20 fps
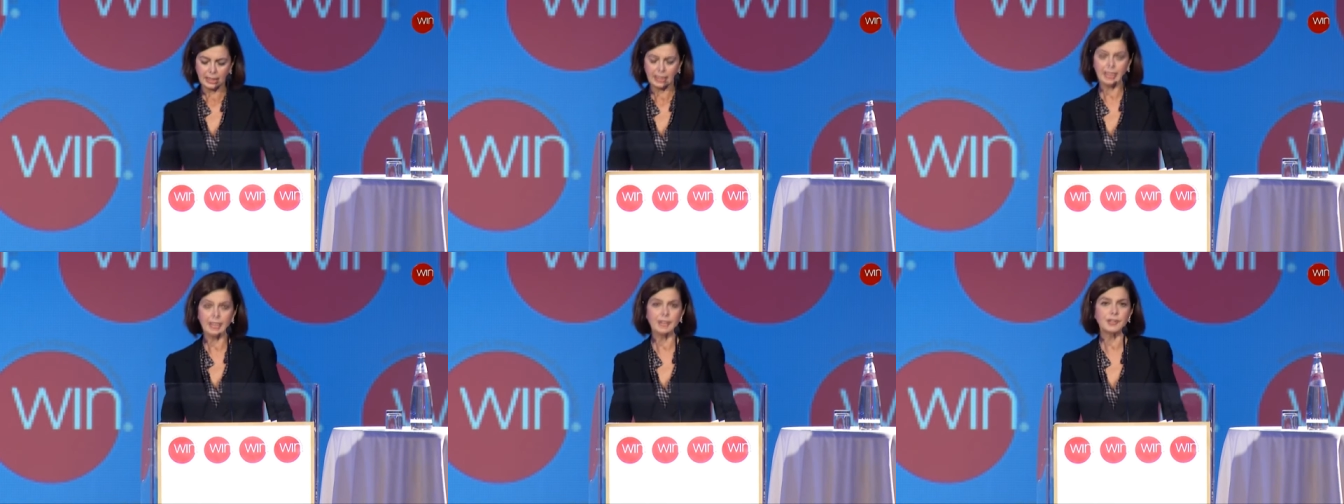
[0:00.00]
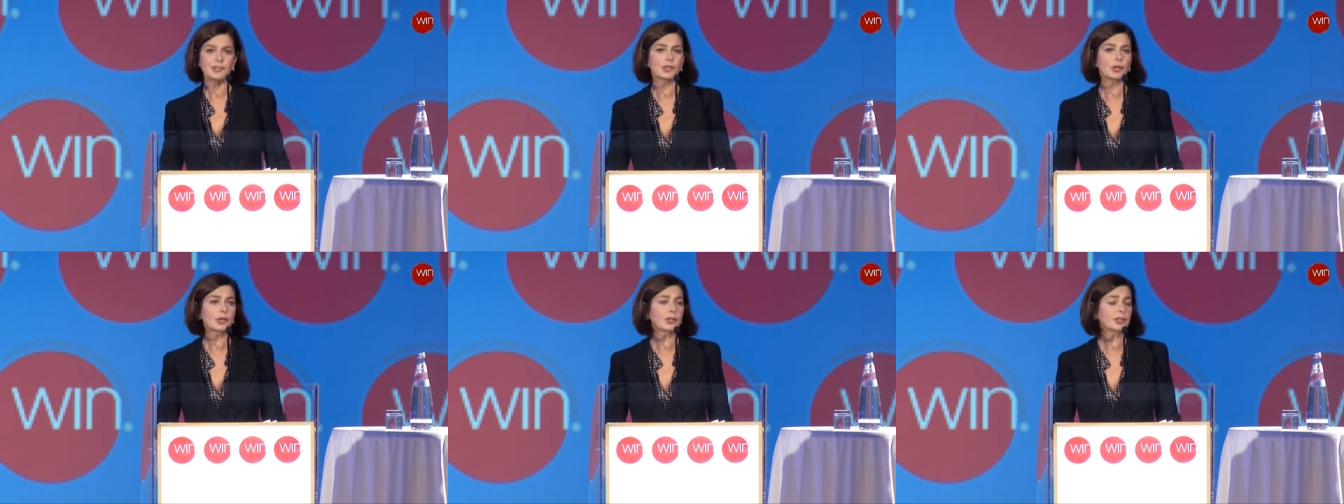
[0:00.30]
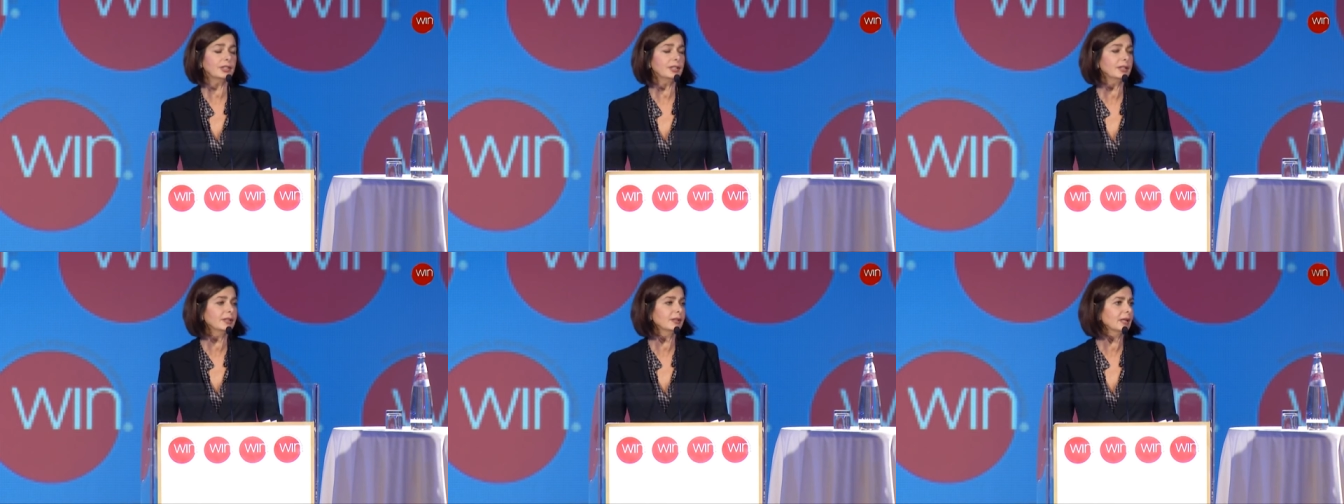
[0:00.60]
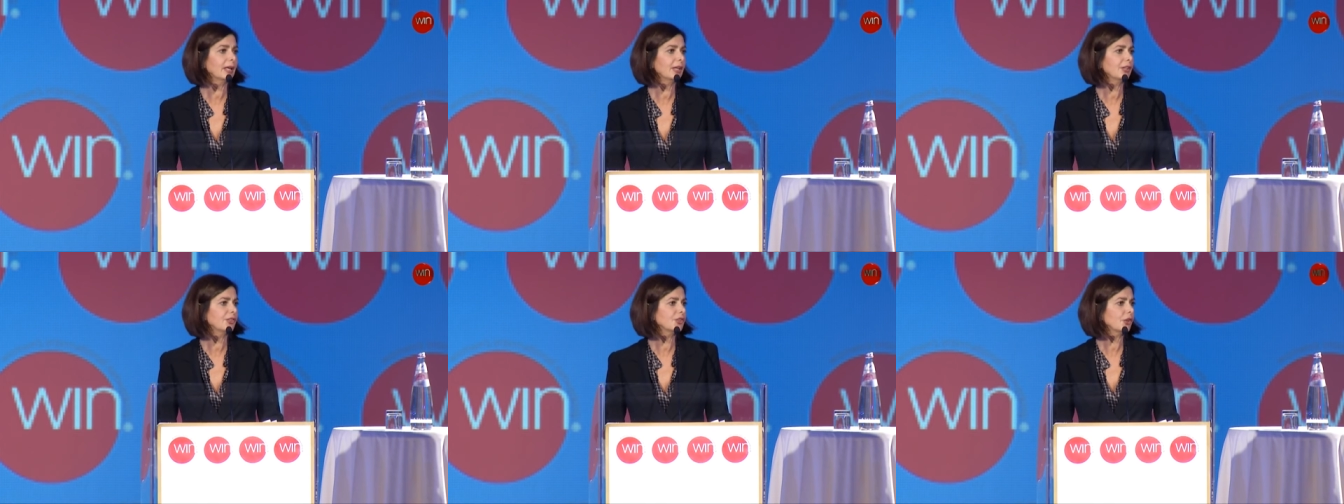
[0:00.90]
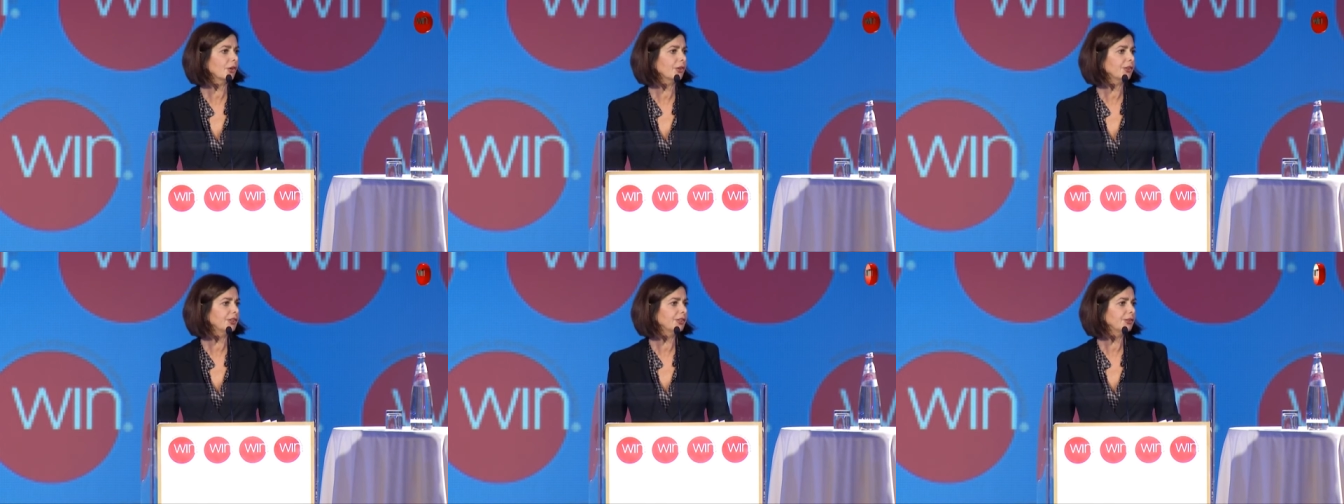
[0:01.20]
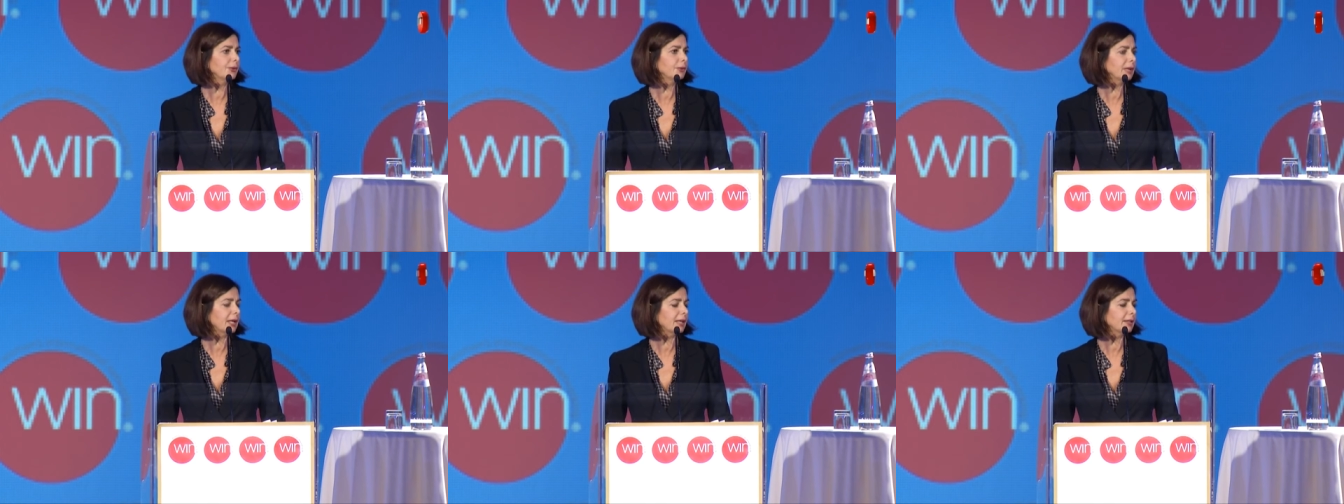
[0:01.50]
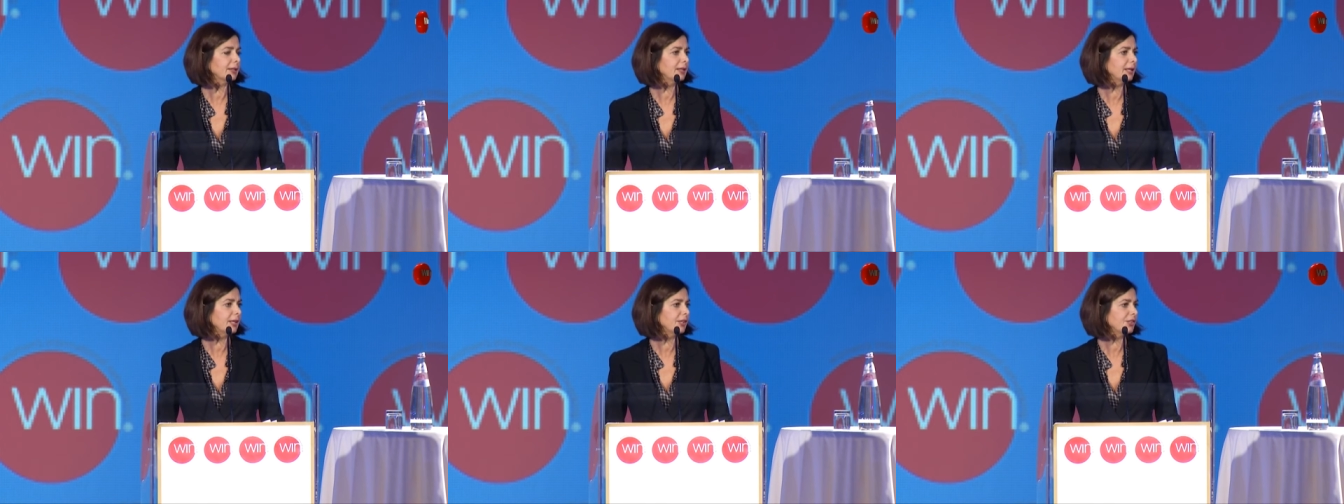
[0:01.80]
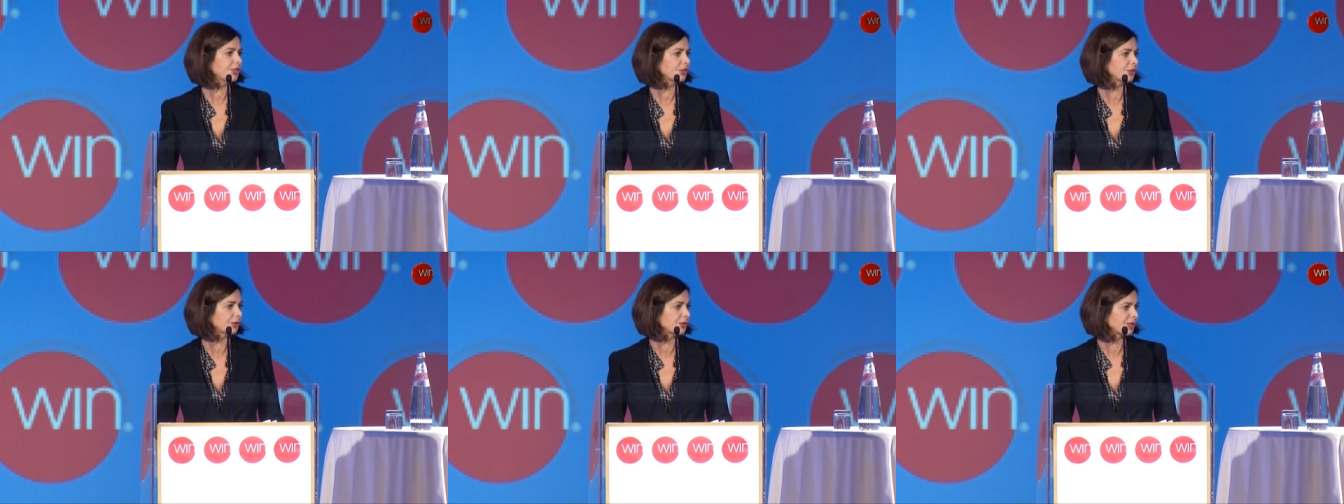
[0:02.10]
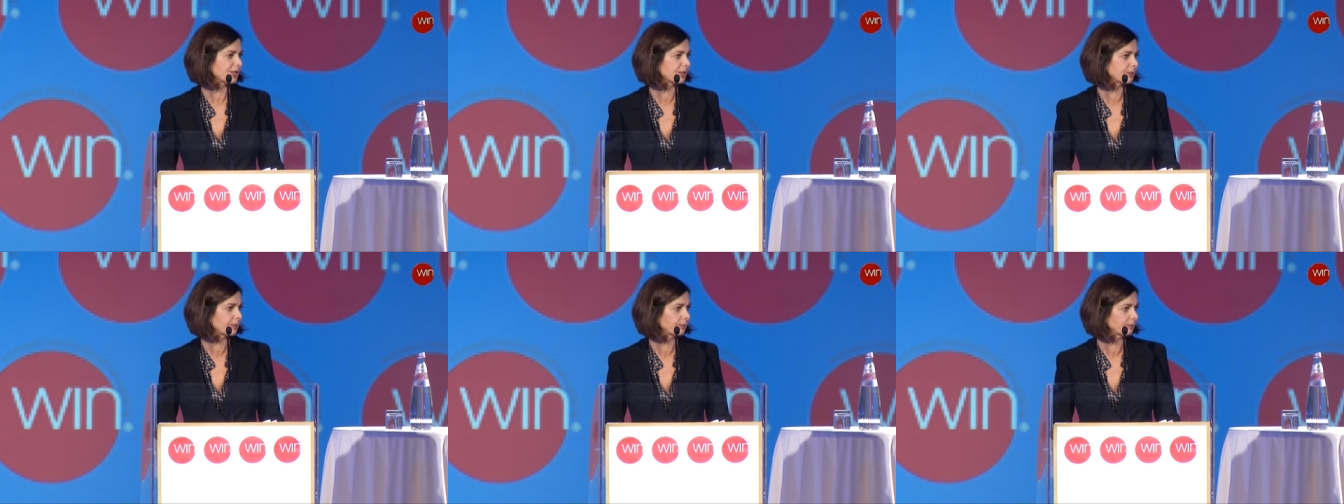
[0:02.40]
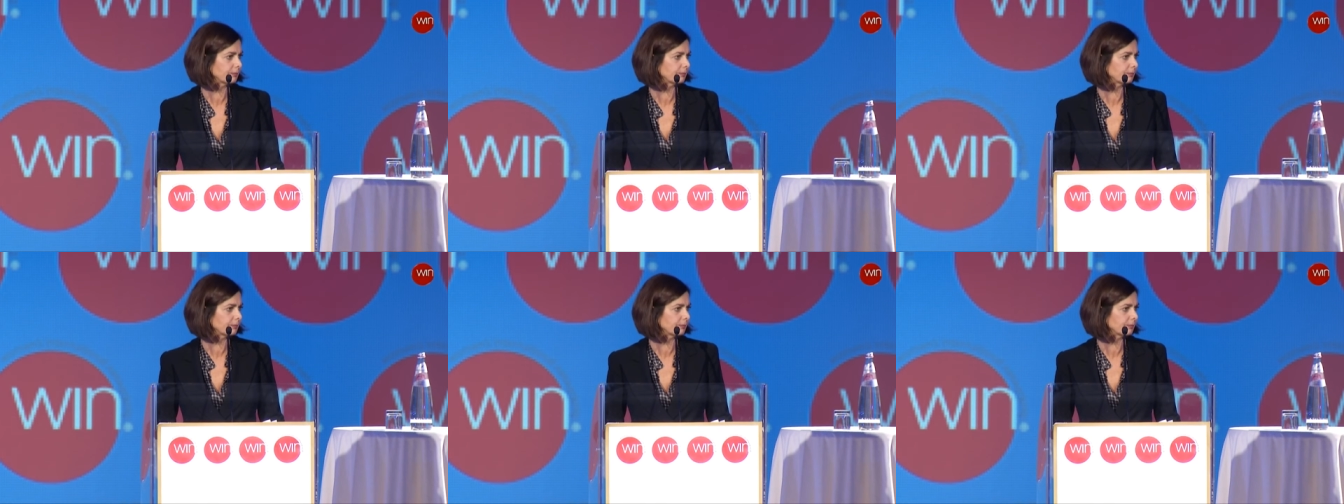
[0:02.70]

and joined the United Nations.